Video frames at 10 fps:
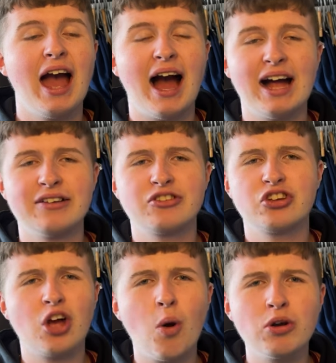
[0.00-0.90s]
And
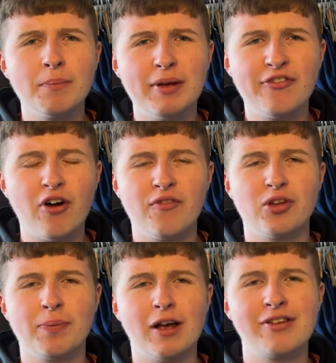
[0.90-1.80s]
to go on and be fighting for
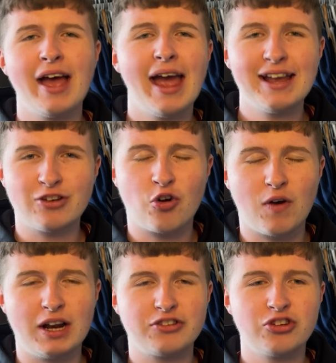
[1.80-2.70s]
the playoffs is a
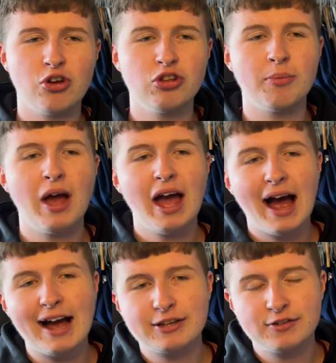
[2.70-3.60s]
credit to them.
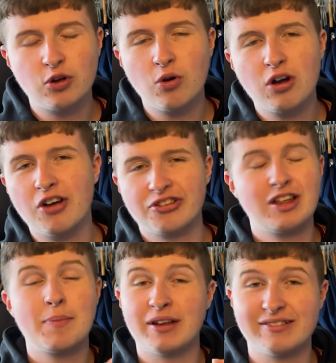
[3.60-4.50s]
As for Doncaster,
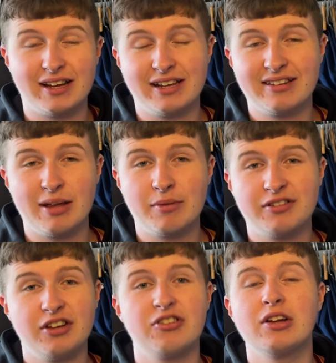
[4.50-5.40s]
they've been a steady team
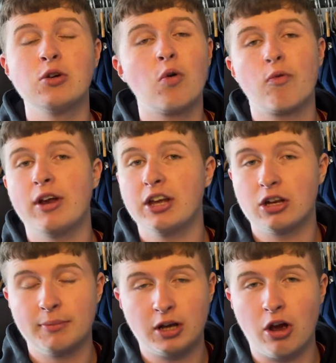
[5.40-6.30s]
this season. They're not really
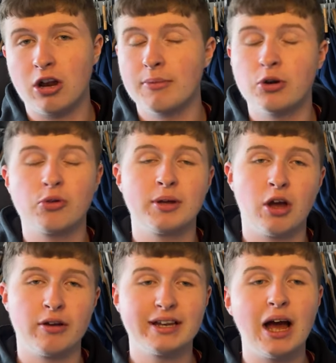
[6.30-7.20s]
going to be going up. They're not going to be
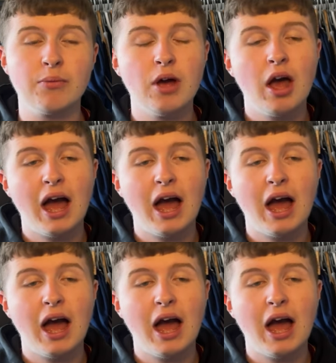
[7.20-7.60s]
going down.